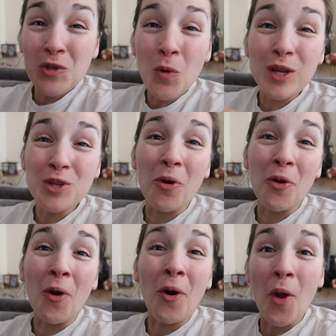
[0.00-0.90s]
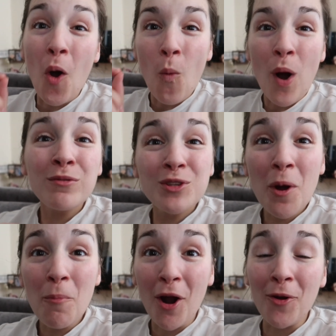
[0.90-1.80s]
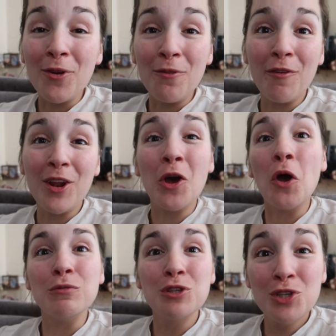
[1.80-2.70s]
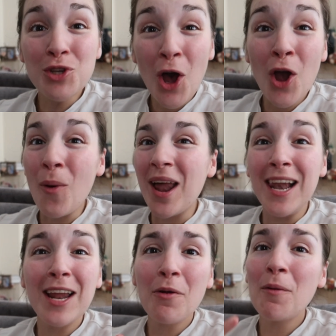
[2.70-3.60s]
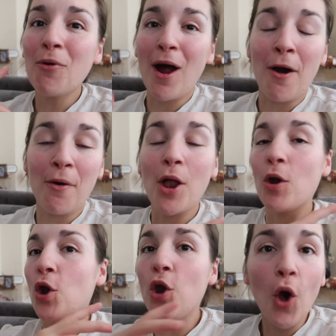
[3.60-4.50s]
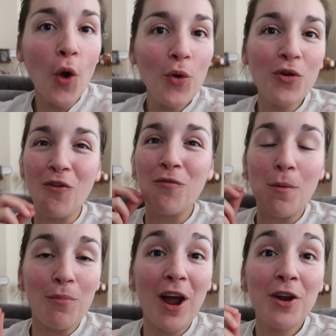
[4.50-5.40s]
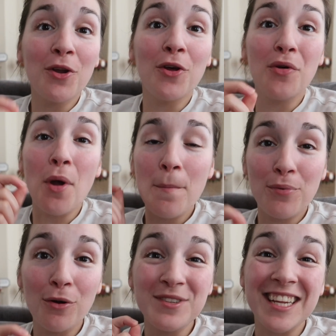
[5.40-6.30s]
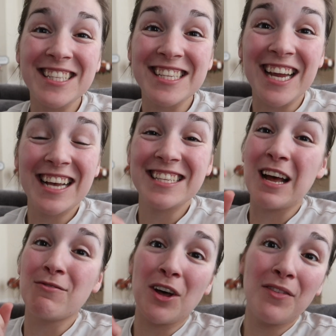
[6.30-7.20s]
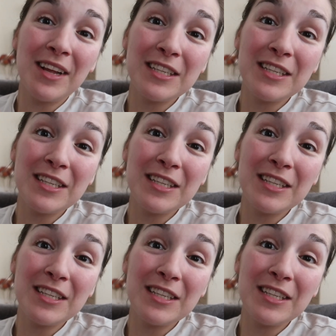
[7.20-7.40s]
So what is going on? Welcome to a brand new video. So Lidl brought out a load of brand new protein snacks, and I've done